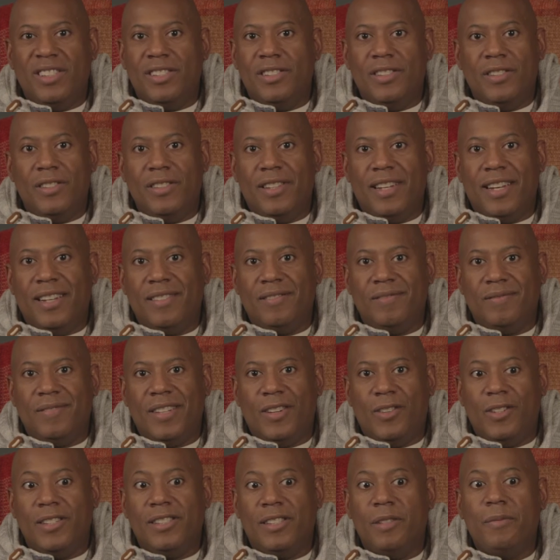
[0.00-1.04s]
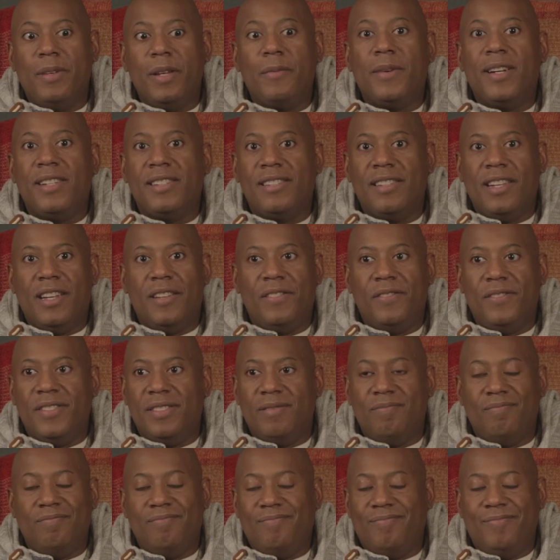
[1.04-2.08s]
to do that. I wanted to be myself,
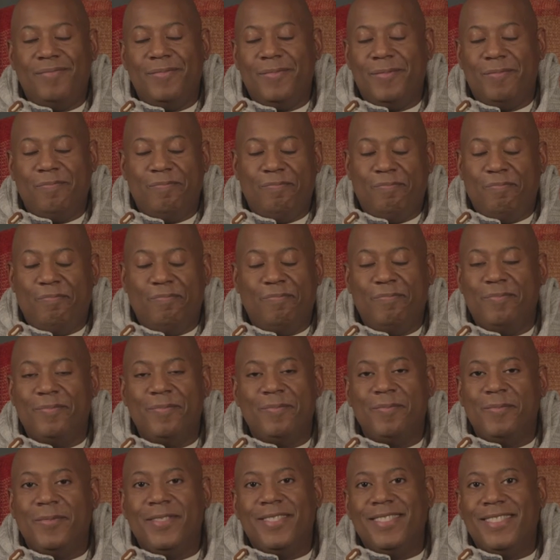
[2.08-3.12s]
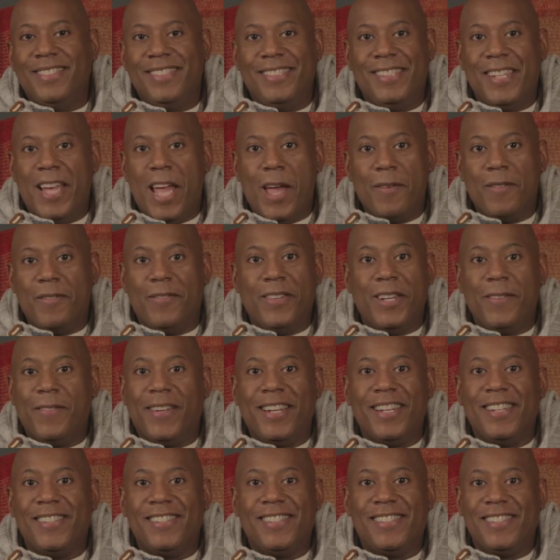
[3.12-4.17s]
and damn if
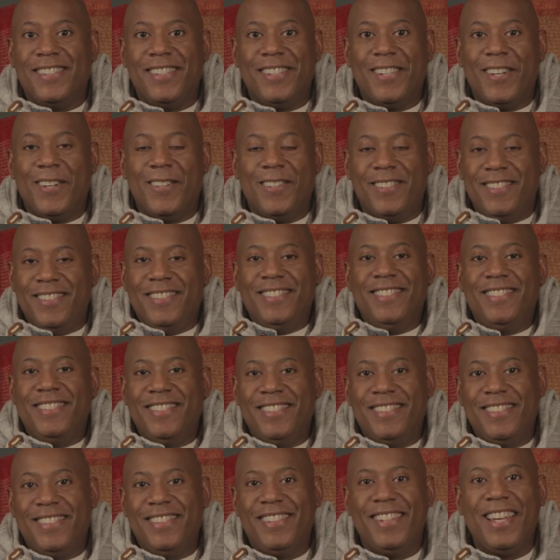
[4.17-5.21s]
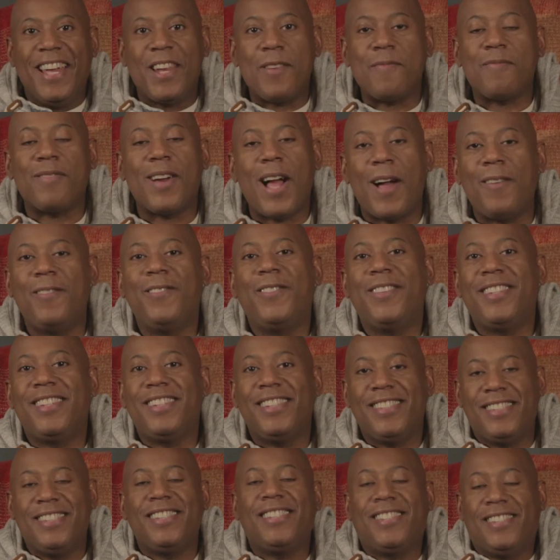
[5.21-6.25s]
anybody else, you know, had a problem with
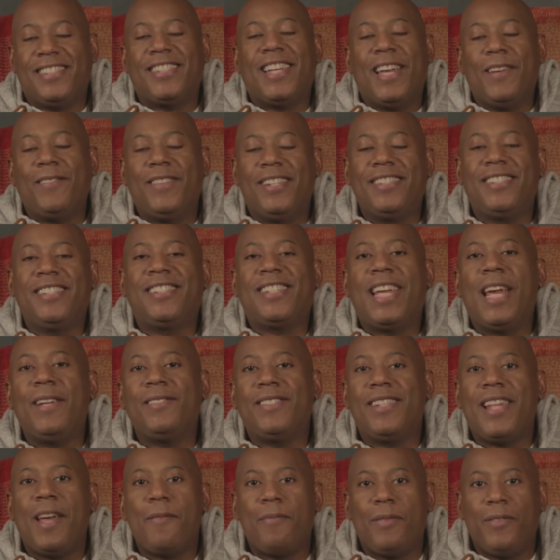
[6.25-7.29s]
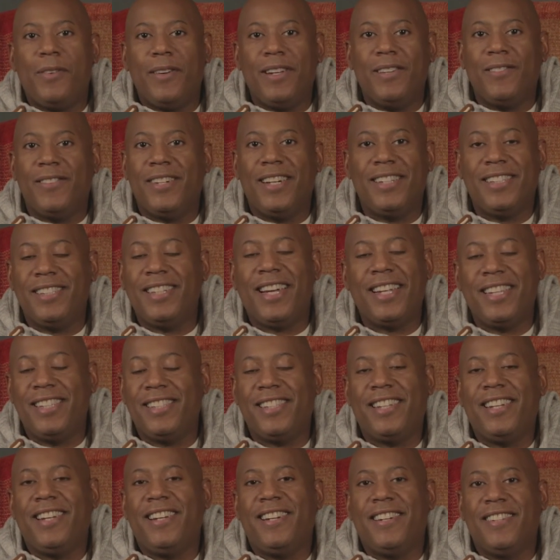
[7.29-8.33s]
it. It just came to that point where I
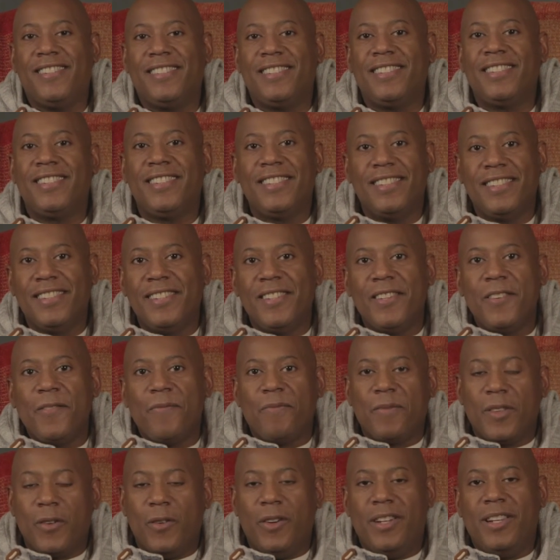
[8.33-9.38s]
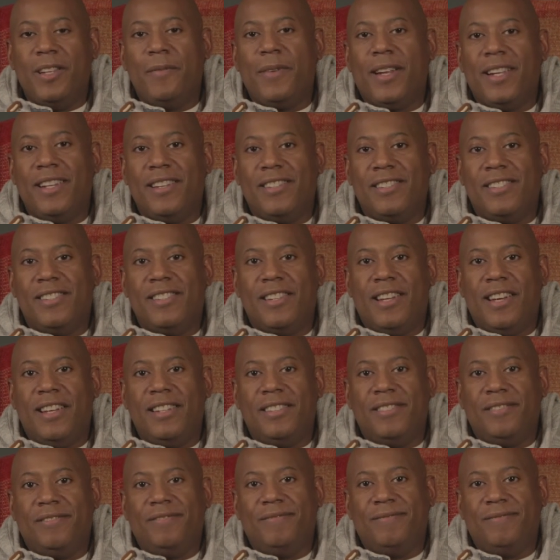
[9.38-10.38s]
didn't care what anybody else thought.